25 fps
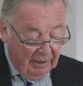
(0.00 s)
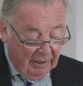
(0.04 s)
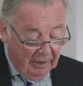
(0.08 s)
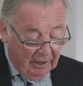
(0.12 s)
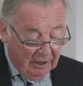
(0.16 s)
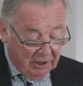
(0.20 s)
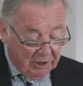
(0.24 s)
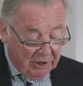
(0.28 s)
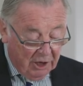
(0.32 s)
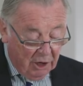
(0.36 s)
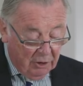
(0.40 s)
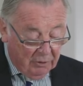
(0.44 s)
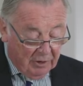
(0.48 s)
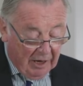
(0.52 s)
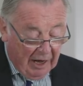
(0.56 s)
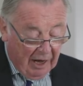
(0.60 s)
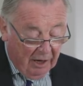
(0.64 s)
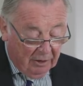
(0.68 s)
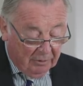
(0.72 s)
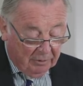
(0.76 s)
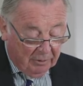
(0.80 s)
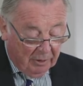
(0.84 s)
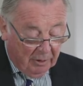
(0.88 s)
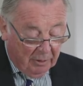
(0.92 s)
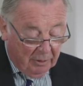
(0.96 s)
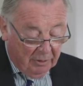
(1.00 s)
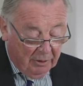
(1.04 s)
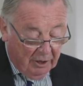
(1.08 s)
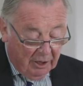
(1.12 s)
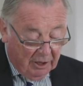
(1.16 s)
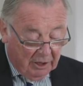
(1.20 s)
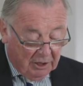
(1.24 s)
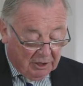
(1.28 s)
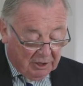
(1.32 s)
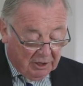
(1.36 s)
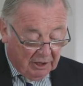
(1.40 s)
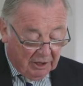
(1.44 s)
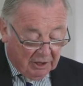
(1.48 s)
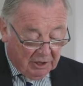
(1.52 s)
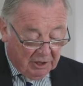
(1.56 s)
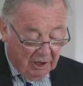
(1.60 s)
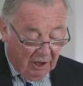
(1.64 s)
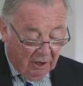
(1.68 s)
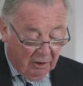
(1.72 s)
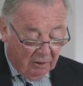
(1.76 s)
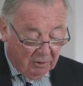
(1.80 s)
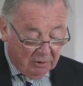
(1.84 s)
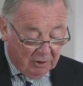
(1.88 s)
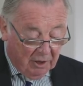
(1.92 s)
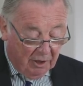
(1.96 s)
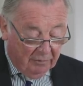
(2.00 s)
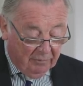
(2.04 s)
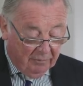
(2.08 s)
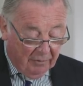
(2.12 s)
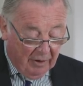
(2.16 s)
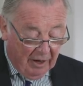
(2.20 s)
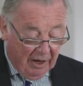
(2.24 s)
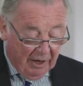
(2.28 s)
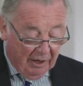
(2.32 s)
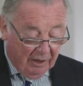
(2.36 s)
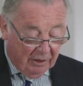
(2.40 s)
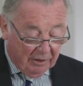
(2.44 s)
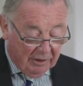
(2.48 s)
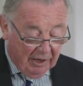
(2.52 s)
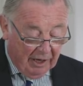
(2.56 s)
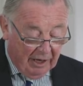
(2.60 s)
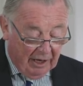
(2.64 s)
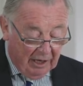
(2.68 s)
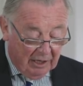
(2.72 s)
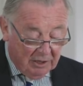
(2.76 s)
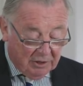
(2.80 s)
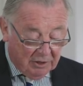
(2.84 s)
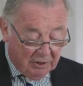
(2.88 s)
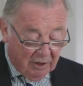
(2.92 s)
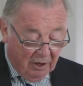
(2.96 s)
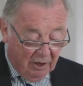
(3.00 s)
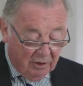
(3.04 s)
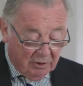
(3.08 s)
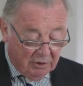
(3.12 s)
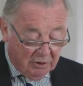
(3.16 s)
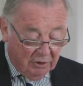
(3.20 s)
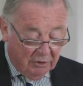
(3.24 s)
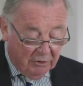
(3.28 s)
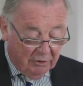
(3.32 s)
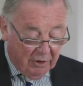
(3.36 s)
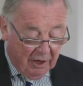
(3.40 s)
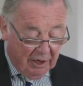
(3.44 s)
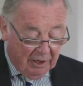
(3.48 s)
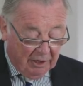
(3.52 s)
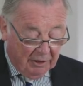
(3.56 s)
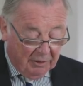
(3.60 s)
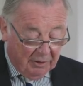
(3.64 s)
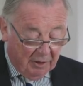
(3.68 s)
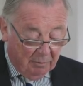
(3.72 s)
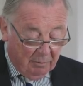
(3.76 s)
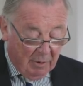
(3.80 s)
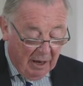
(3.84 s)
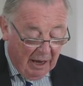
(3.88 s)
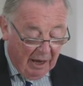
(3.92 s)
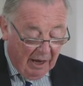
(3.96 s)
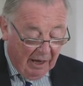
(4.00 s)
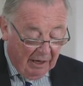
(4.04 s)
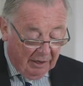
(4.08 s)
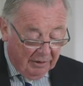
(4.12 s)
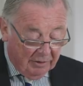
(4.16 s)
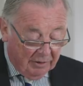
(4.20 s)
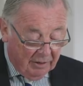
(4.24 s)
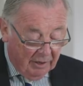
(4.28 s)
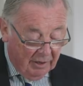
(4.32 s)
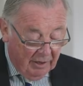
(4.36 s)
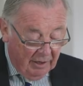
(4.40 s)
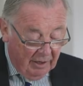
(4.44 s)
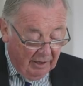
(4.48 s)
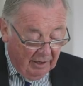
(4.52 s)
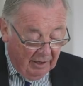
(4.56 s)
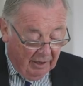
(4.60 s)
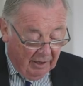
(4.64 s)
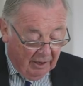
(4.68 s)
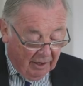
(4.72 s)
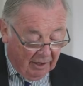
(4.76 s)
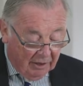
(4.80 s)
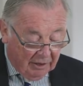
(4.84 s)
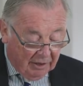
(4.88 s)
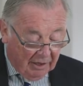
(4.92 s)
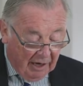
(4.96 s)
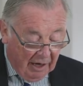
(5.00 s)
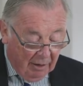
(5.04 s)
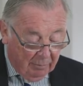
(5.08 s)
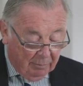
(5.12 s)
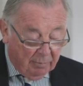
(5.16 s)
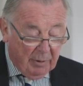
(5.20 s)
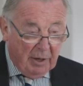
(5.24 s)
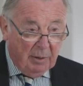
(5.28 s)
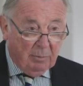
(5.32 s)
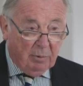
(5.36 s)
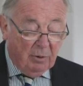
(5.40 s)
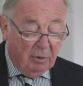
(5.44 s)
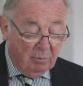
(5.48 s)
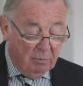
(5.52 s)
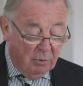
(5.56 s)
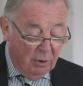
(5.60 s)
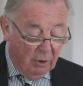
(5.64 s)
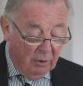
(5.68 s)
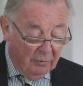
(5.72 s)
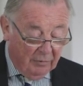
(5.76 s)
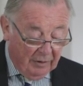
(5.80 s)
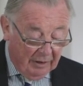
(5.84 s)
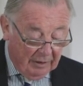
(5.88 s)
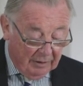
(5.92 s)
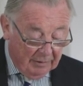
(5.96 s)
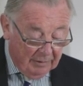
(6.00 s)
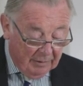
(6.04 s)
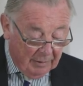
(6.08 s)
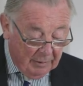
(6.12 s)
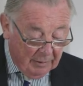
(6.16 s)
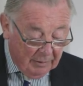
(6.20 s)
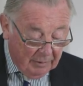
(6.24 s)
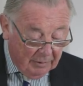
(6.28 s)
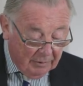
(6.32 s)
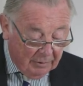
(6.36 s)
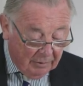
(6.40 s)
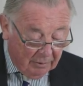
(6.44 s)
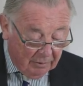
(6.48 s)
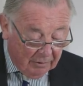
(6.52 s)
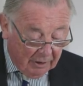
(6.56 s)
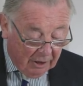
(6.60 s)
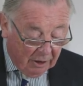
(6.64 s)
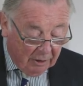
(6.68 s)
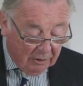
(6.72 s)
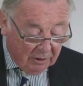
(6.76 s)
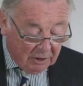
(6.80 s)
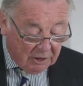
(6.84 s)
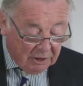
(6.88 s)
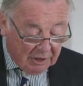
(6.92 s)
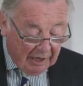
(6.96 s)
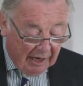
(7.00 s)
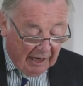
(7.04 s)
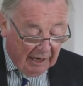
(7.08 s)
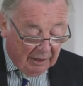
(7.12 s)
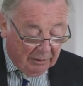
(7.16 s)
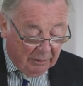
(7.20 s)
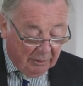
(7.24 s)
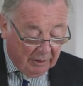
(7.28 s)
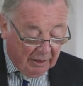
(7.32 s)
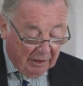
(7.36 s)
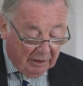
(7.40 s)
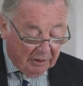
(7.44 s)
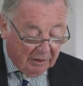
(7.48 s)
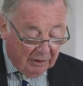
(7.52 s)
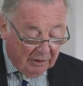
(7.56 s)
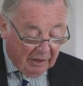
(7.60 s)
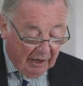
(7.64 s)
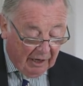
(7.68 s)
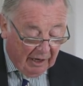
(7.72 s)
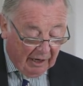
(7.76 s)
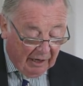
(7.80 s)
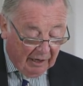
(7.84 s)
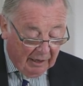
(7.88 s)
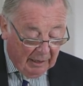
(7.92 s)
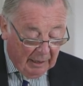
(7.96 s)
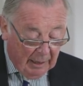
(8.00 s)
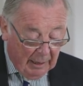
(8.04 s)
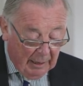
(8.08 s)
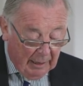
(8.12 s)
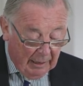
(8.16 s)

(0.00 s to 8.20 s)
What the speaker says: There's no doubt that 36 holes on final days concentrated the mind and kept people moving, although the sad thing today